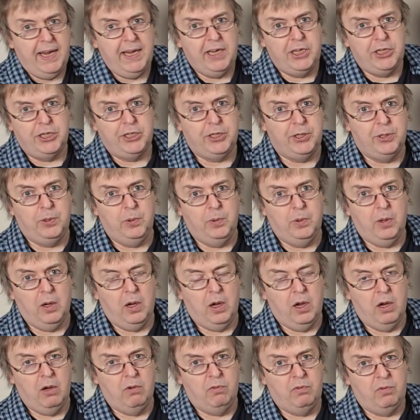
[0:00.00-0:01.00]
issue
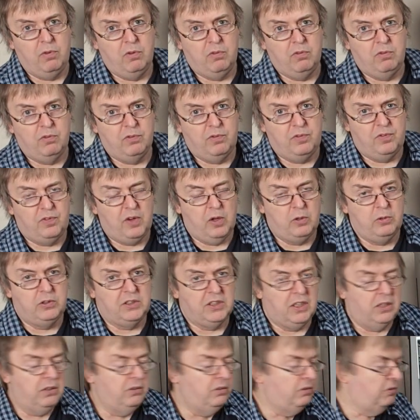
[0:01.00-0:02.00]
of
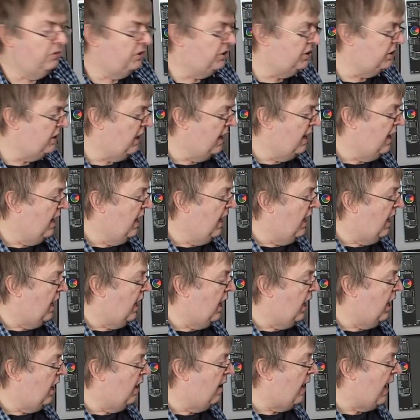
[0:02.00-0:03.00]
photos,
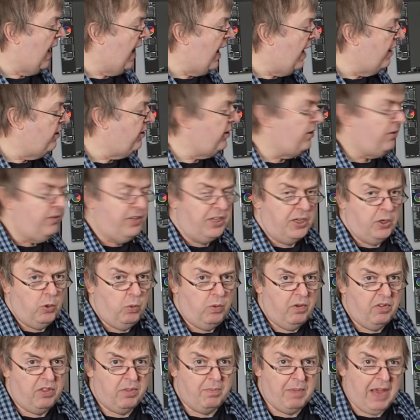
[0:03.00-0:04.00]
how you deal
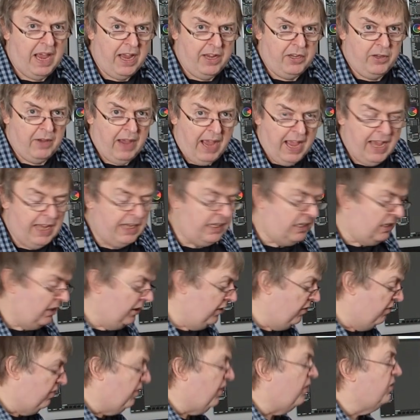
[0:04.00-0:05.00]
with them, how you
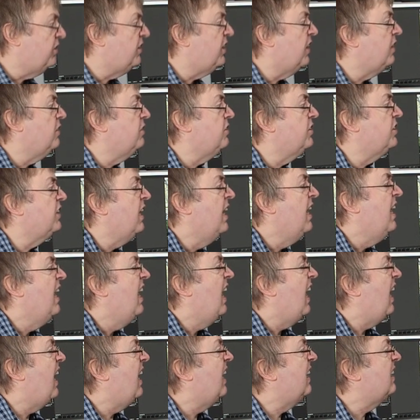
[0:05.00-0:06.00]
handle your photos.
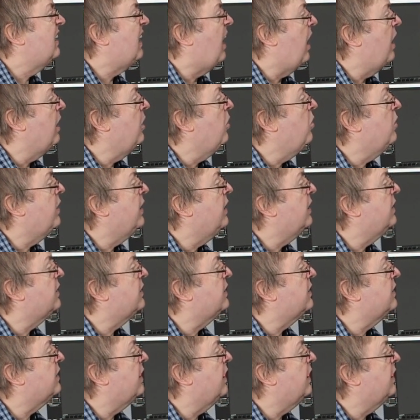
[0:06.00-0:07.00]
And I look
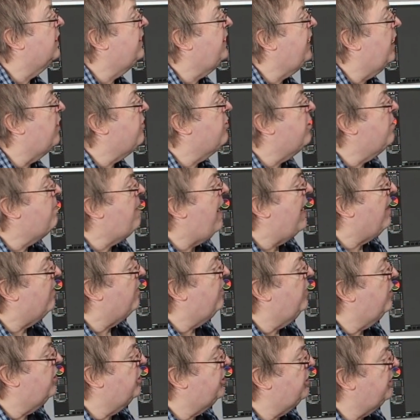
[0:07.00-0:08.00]
at the Mac
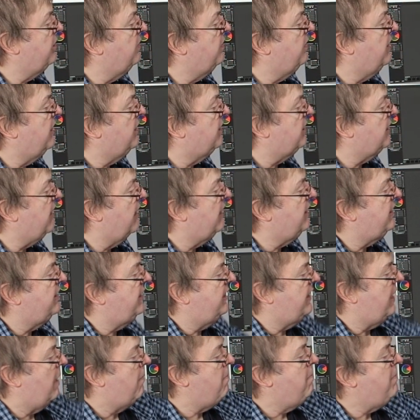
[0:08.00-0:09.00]
version of this.
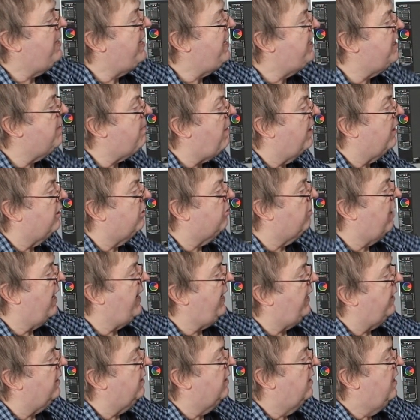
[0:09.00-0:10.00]
Yeah, media mode,
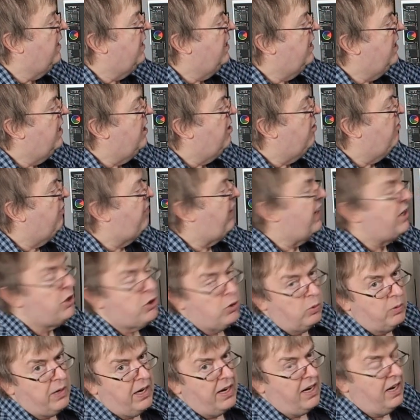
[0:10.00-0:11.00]
great.
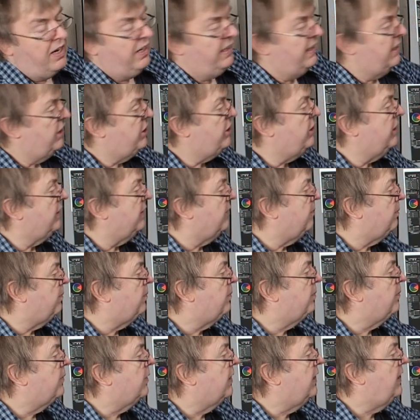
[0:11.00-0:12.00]
Facial recognition.
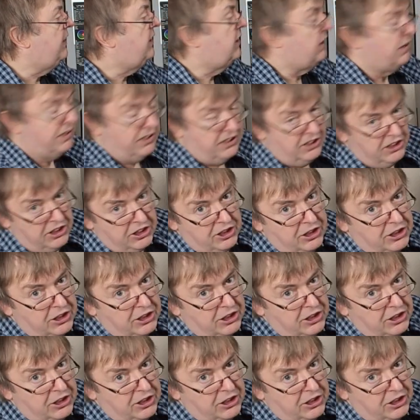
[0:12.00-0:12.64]
This is